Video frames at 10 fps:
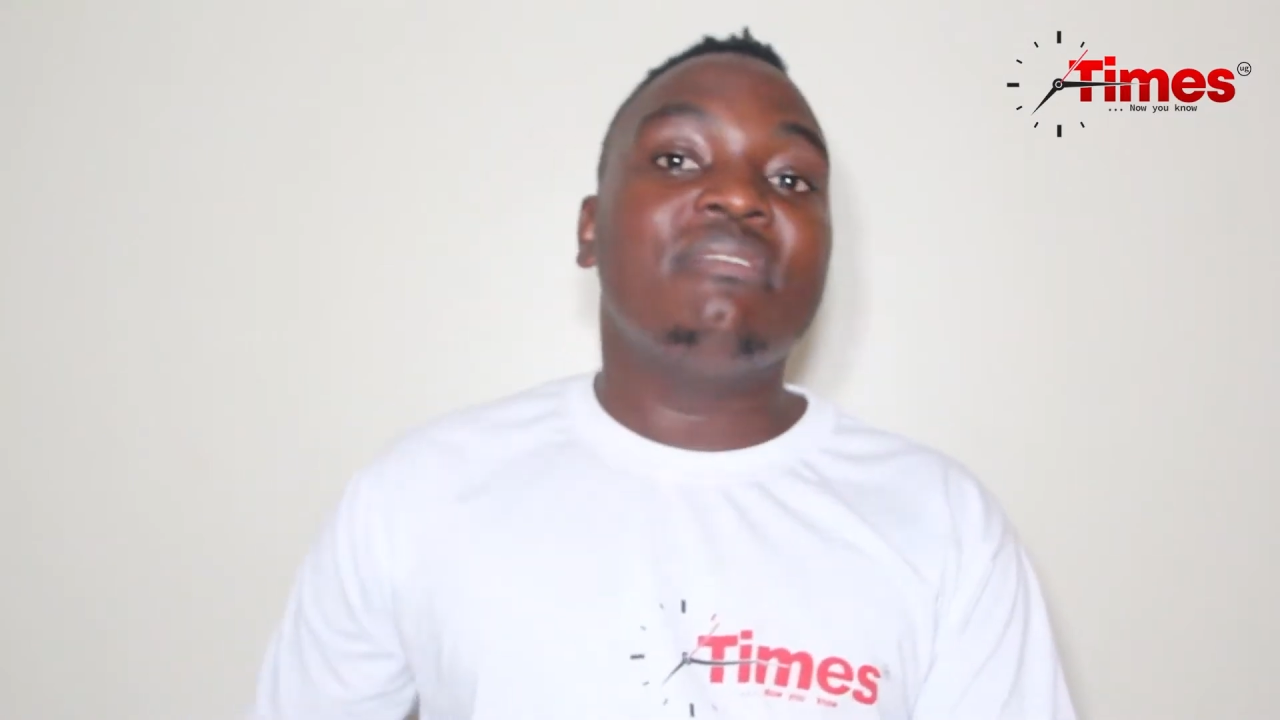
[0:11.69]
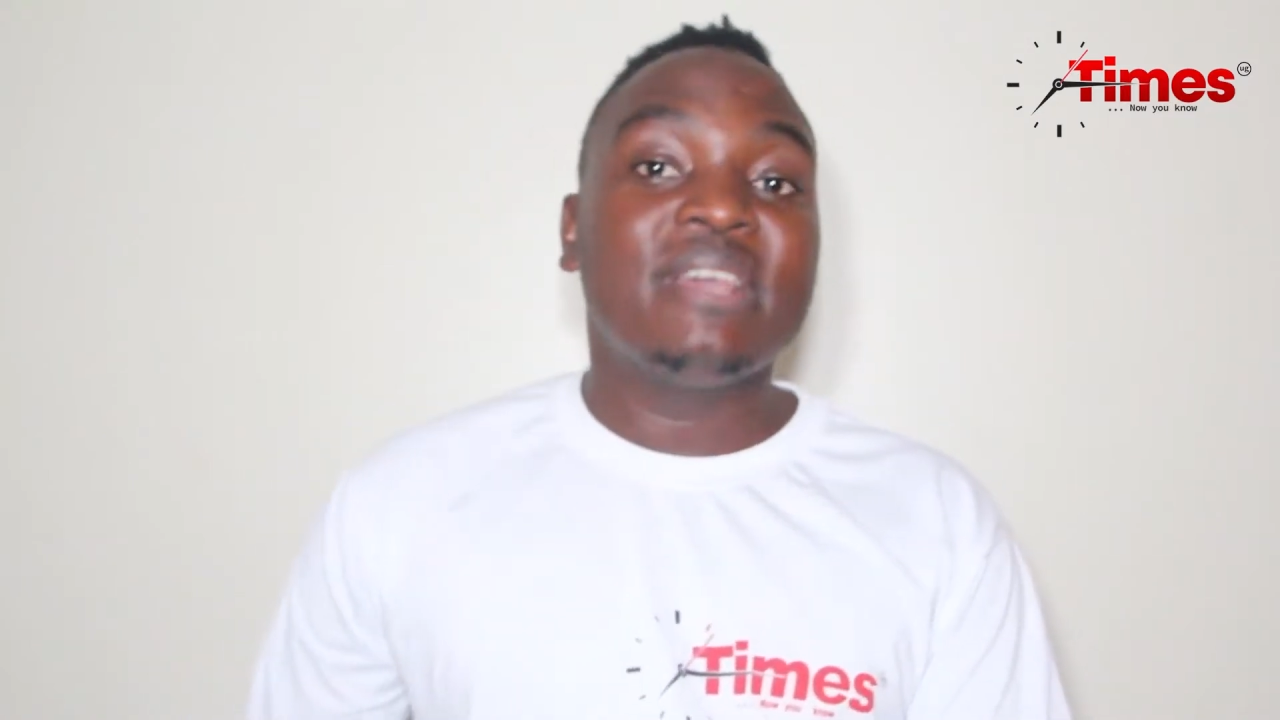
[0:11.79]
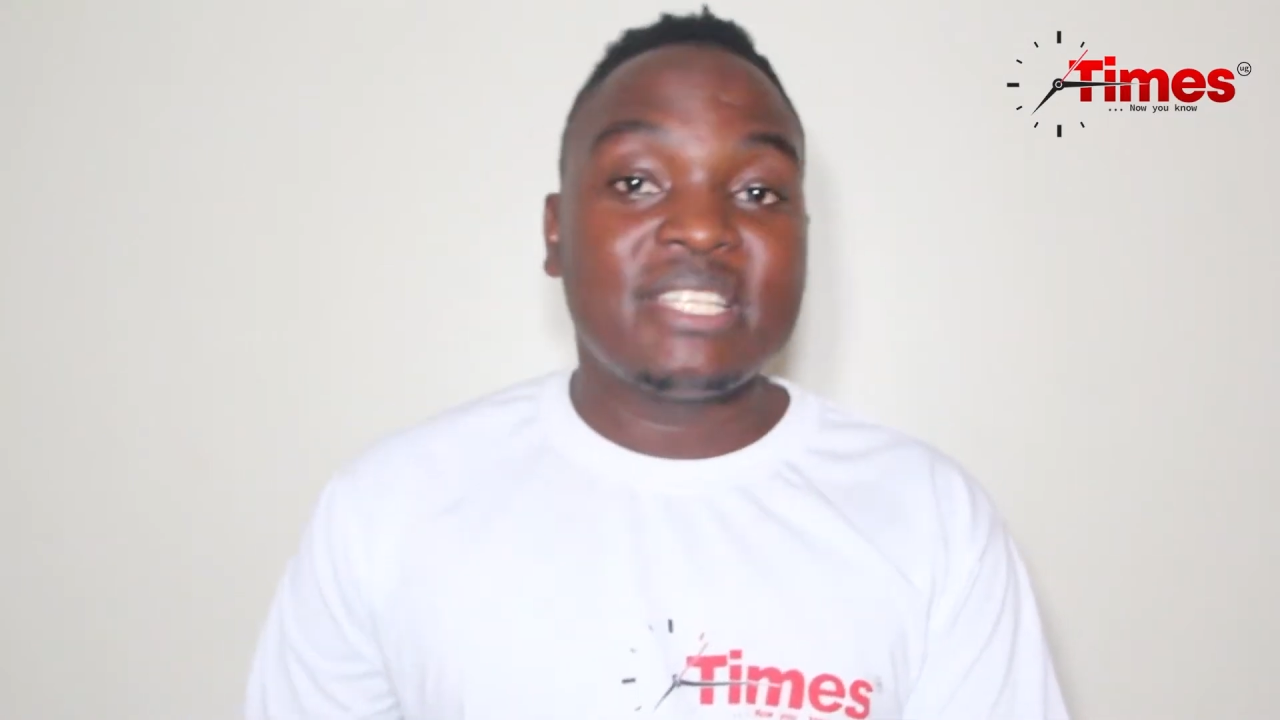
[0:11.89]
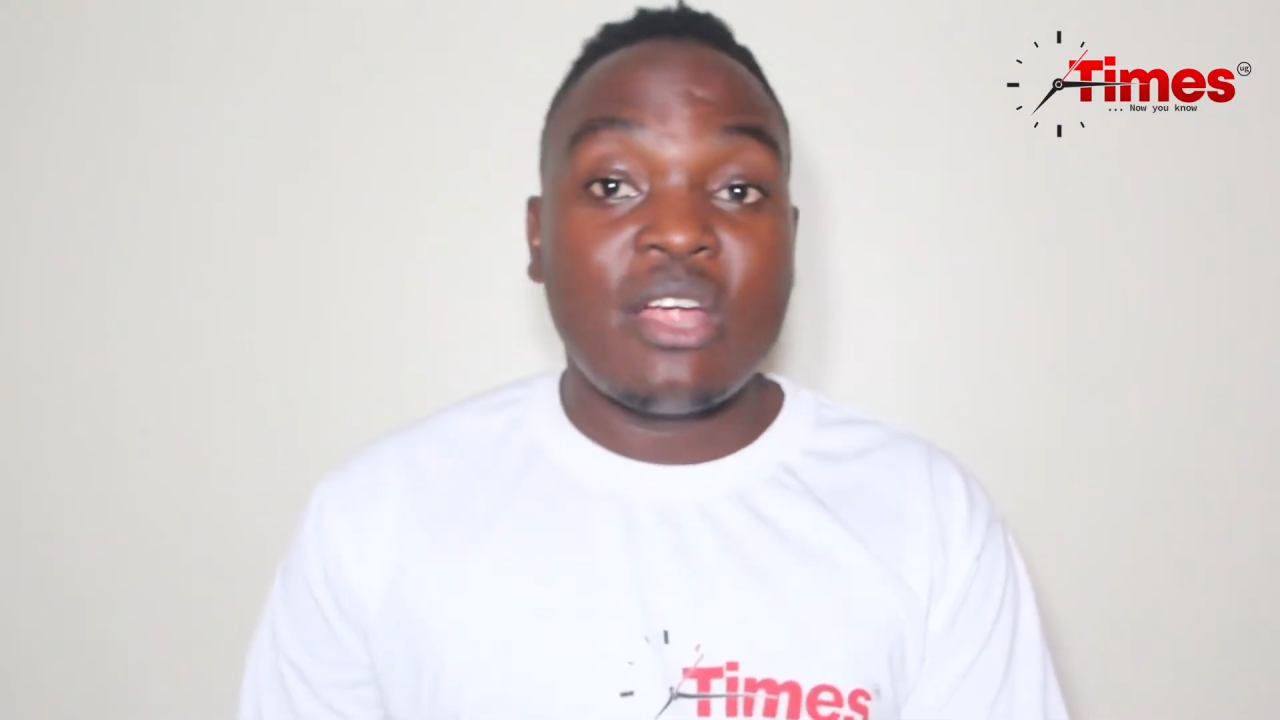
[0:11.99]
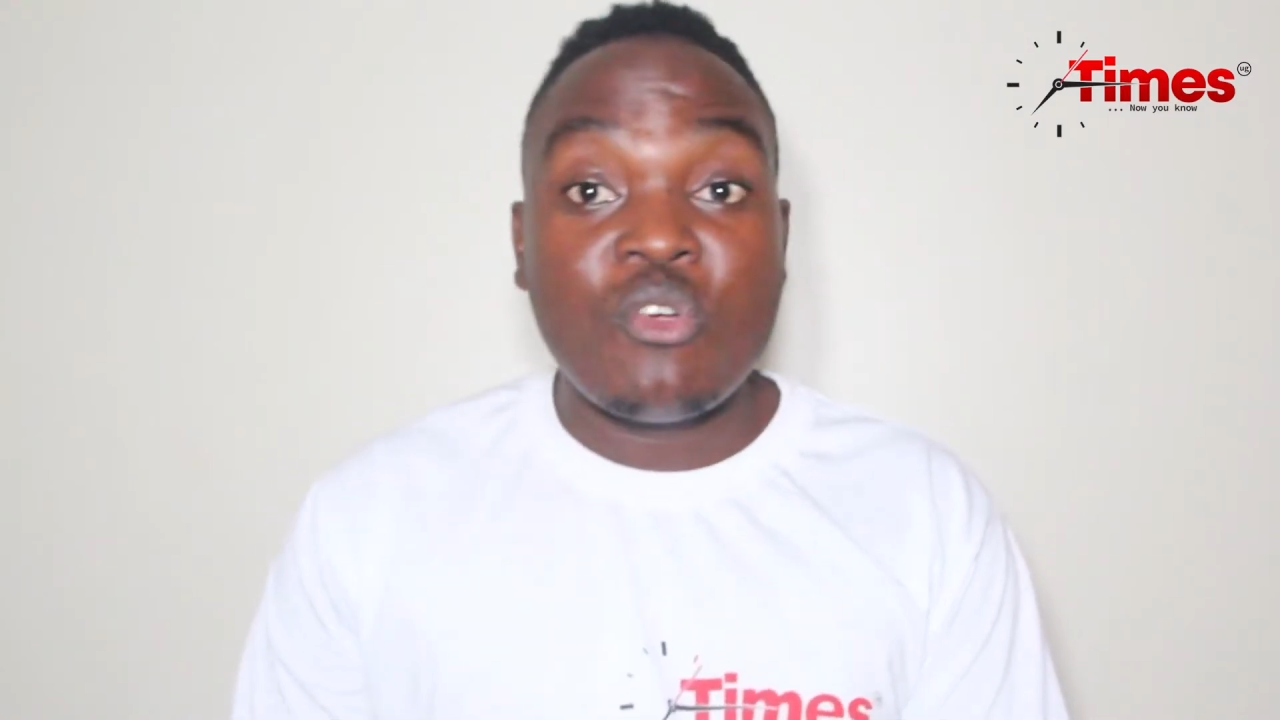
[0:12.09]

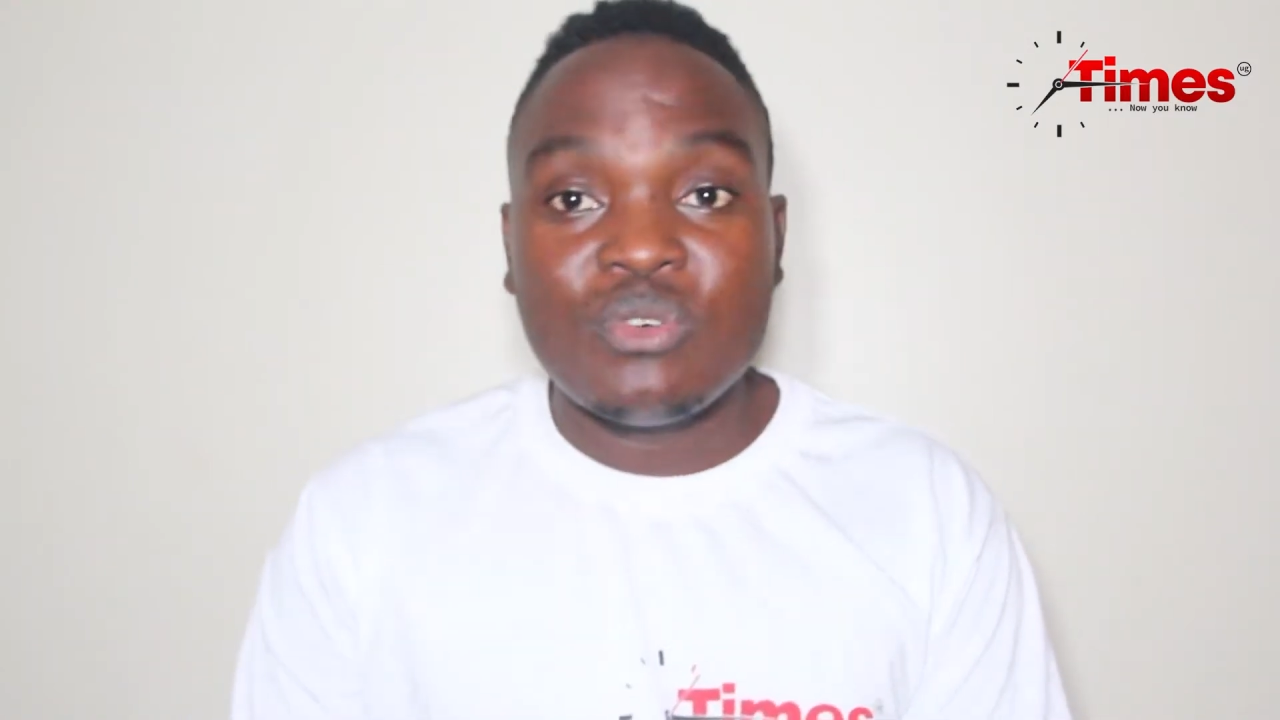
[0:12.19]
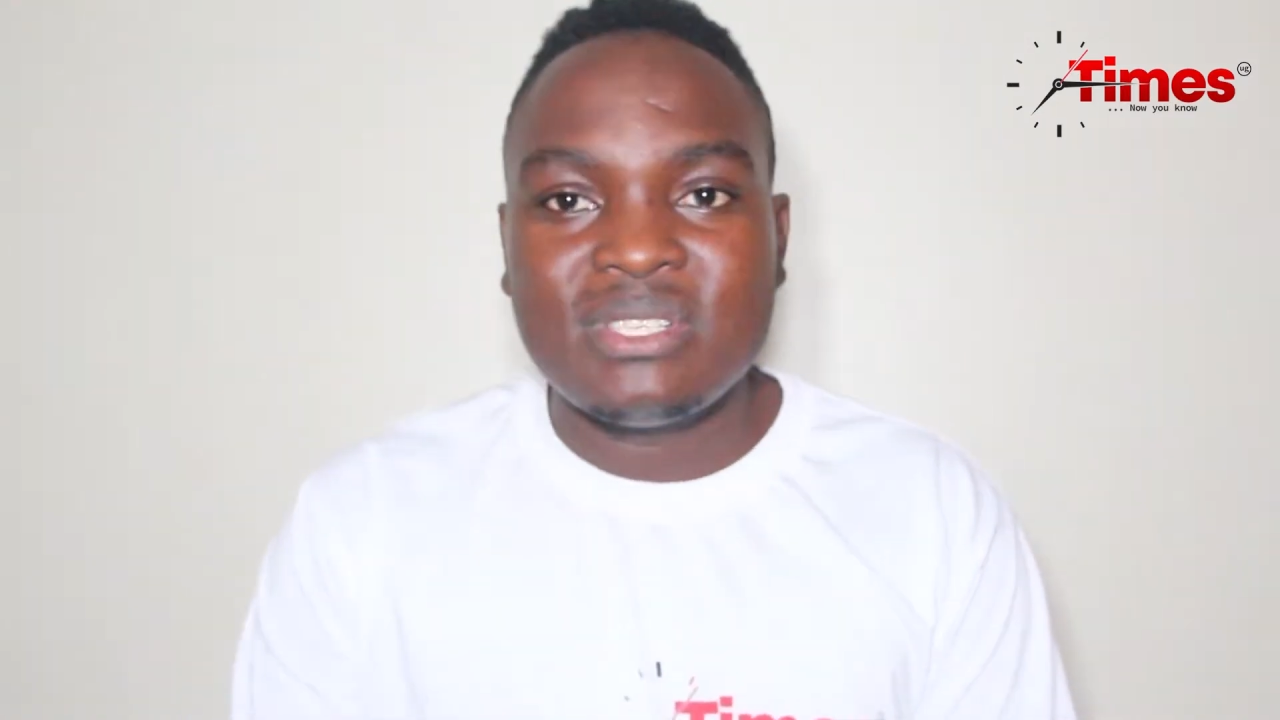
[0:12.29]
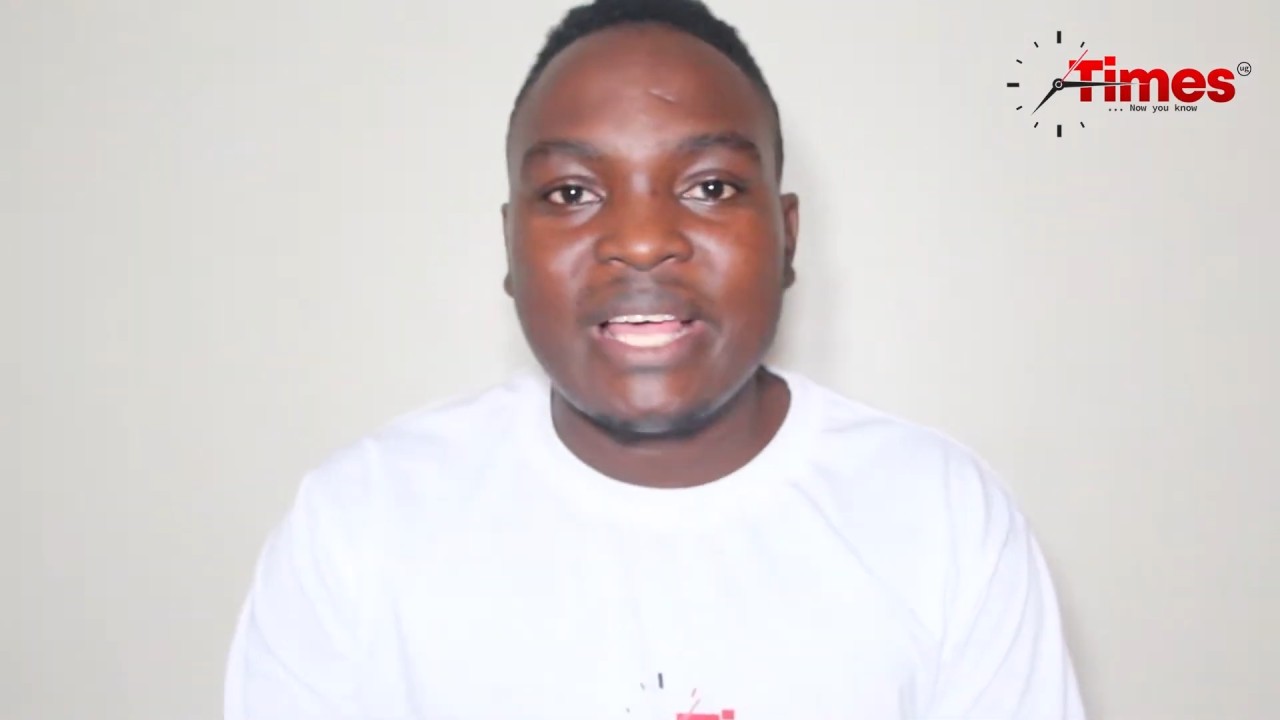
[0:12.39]
Victor Rose,